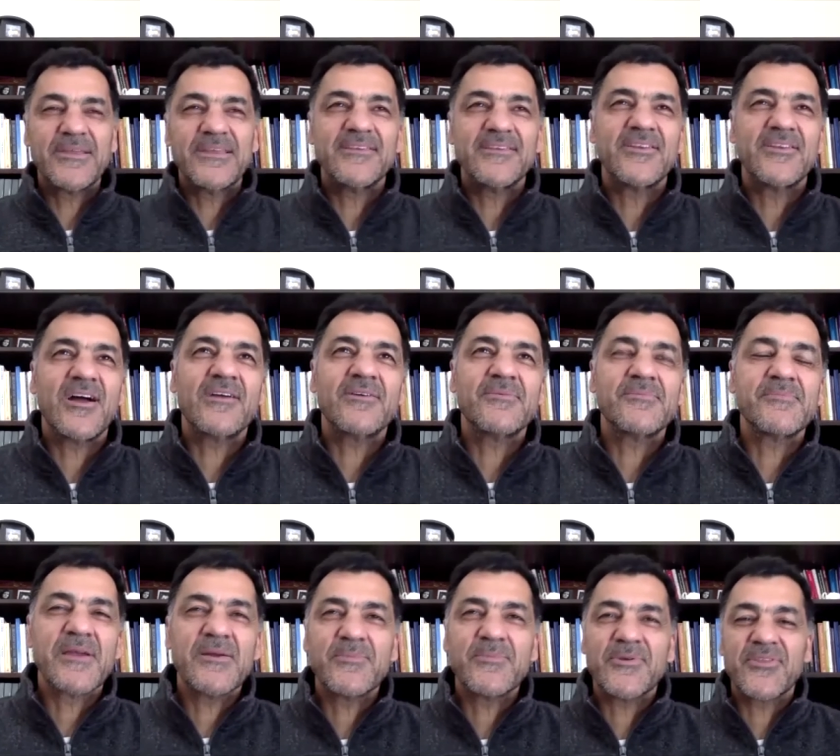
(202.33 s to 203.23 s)
you know, I
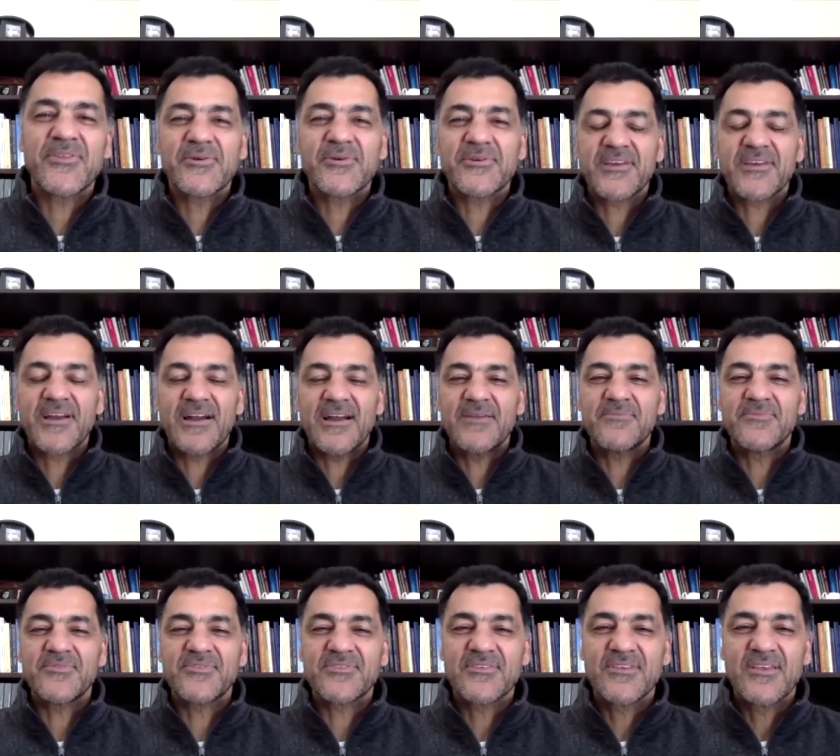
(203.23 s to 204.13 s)
remember there were
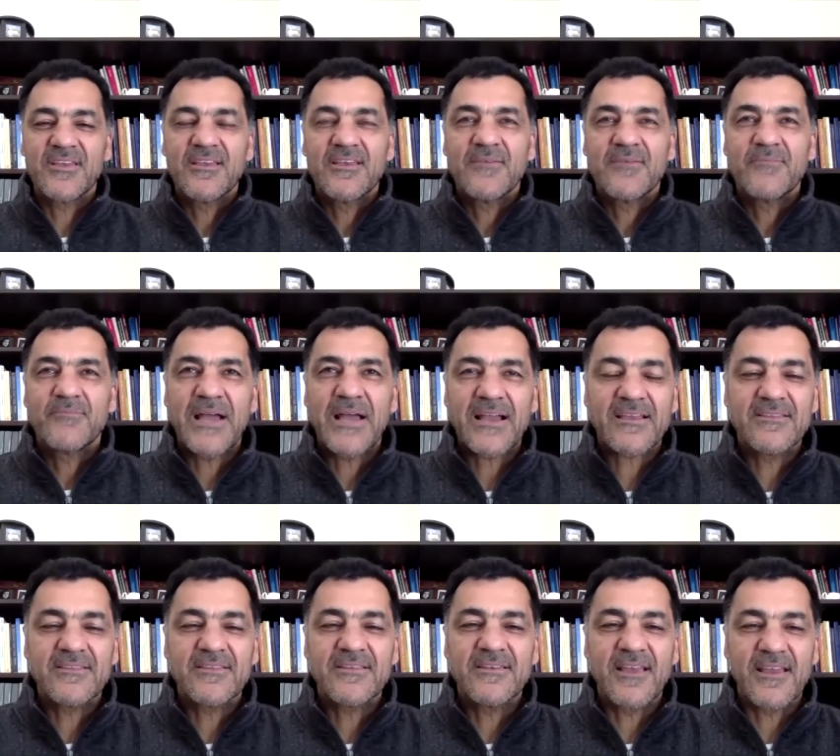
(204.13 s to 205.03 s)
times back in
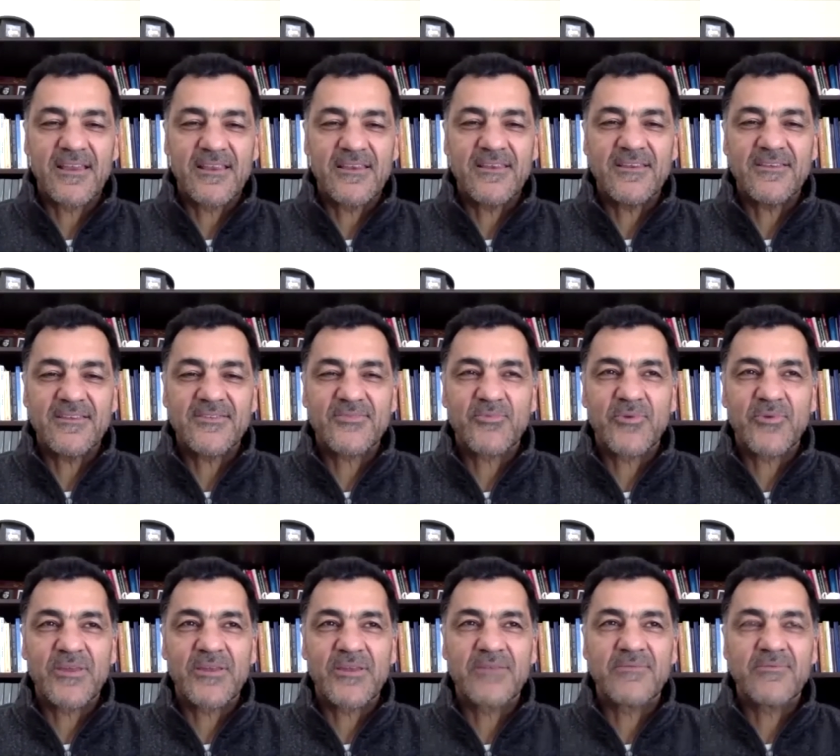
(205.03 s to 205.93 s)
the 90s
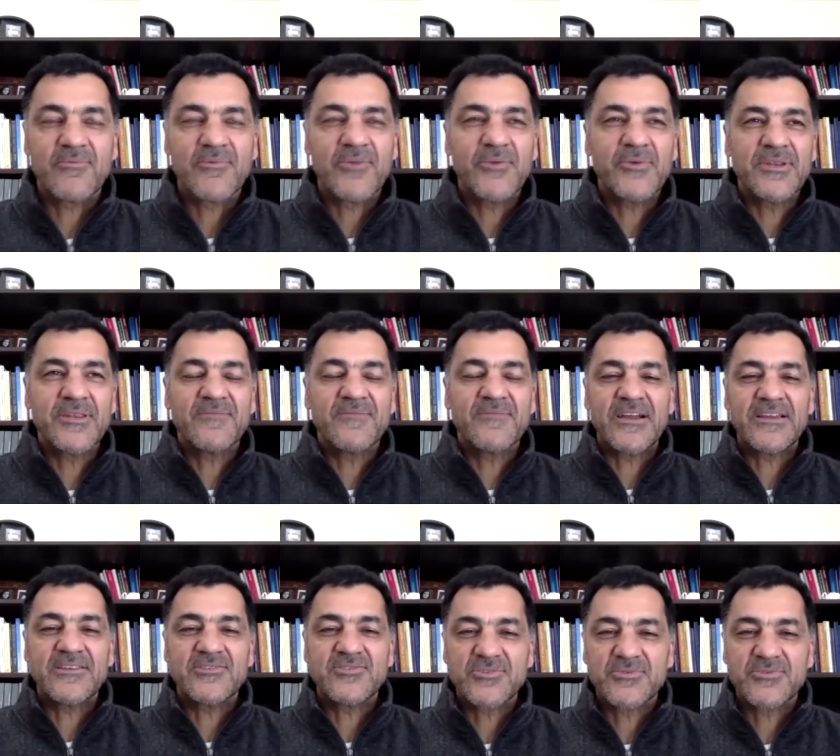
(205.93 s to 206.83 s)
when we would
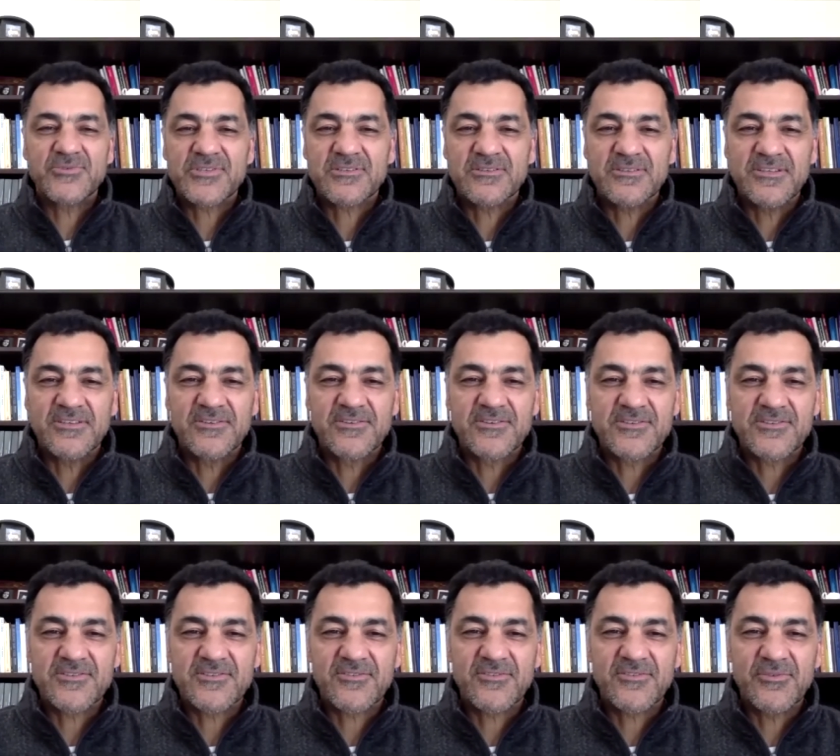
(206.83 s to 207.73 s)
invite Jewish
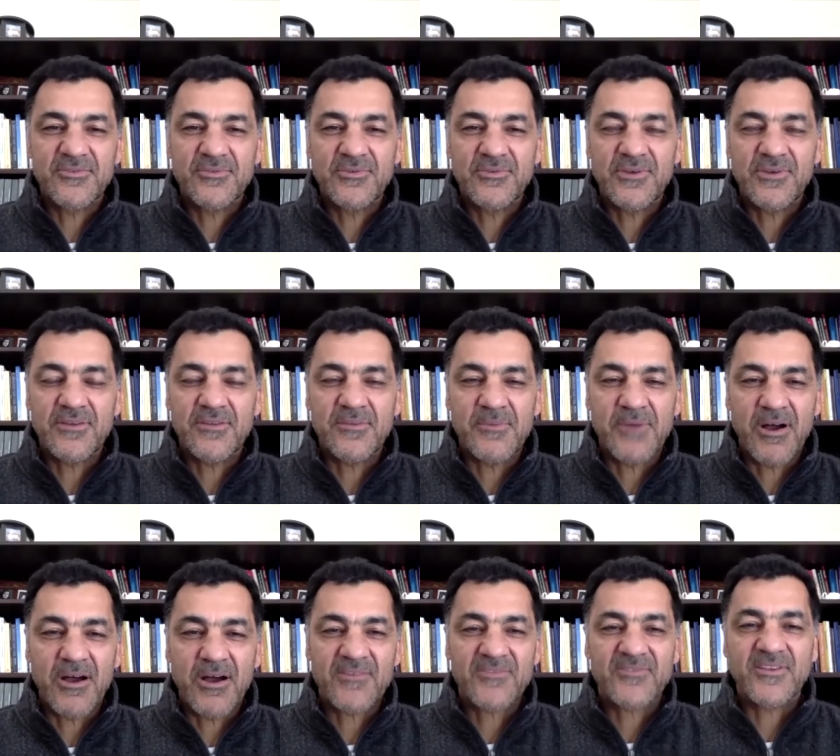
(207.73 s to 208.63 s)
leaders to the
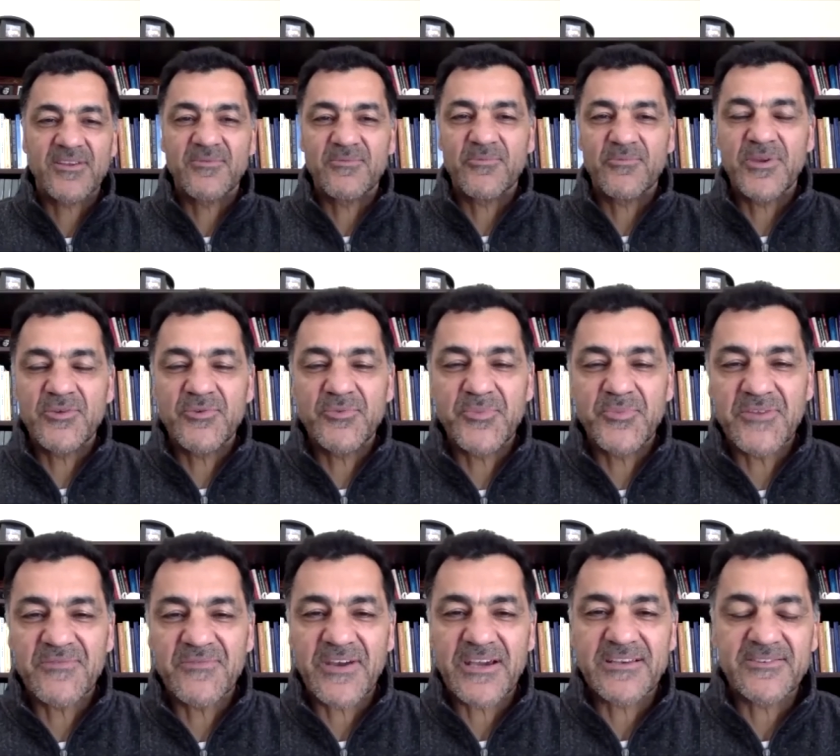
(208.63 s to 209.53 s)
mosque and we would be
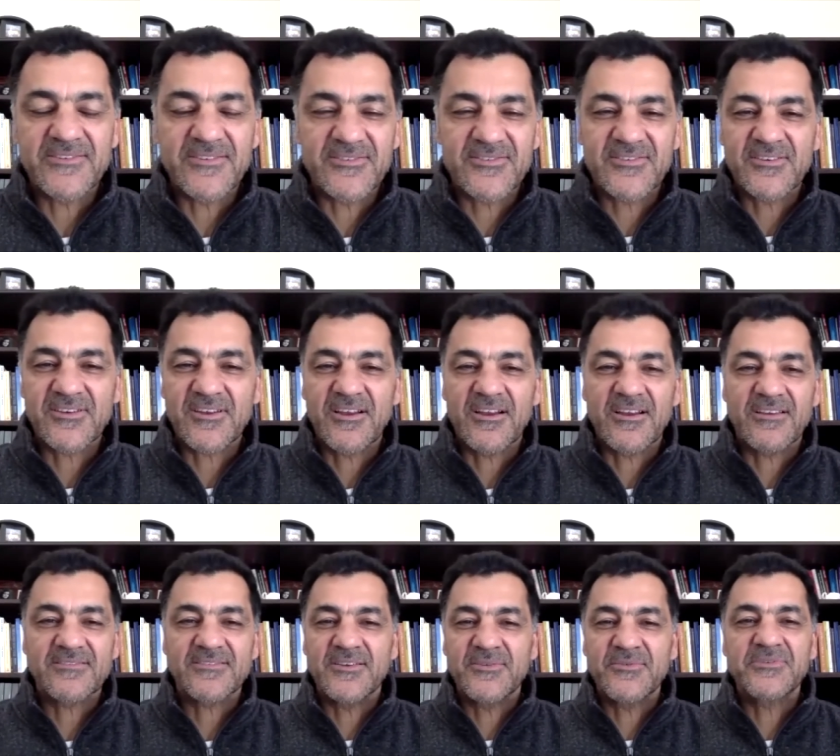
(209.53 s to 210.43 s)
invited to
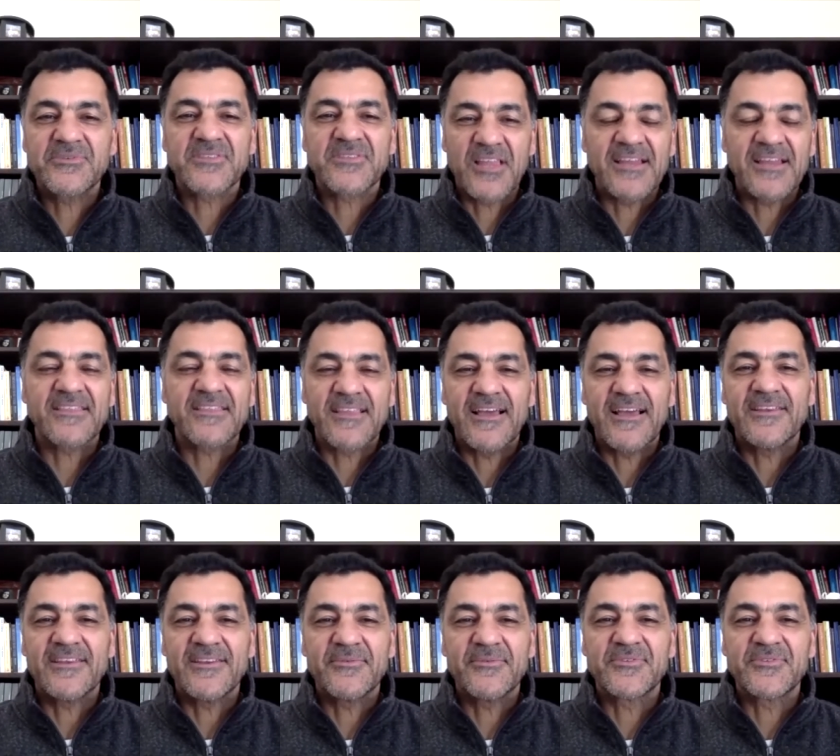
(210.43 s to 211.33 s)
synagogues. It was like that.
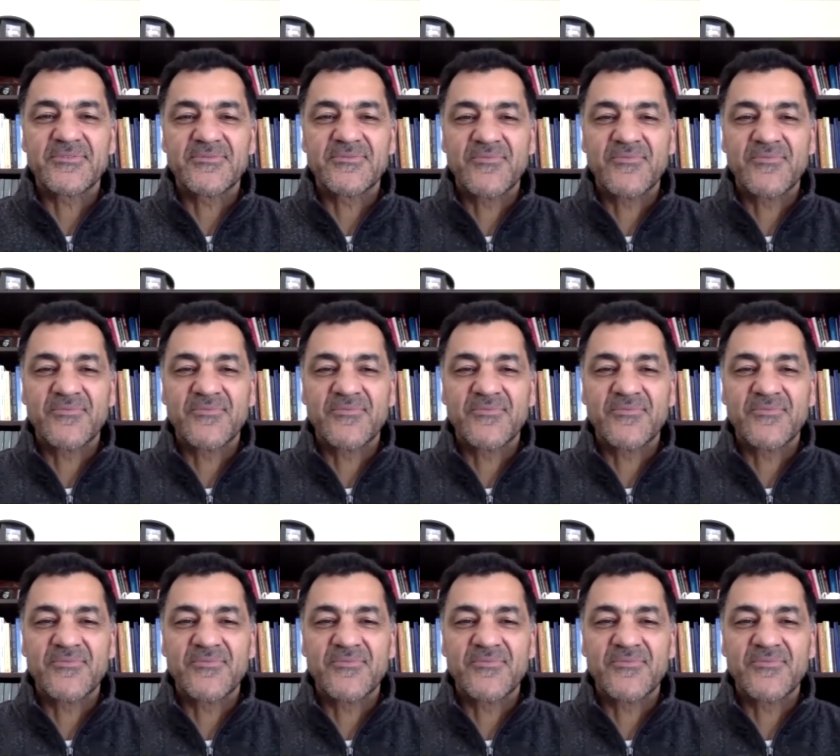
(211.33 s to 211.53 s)
It was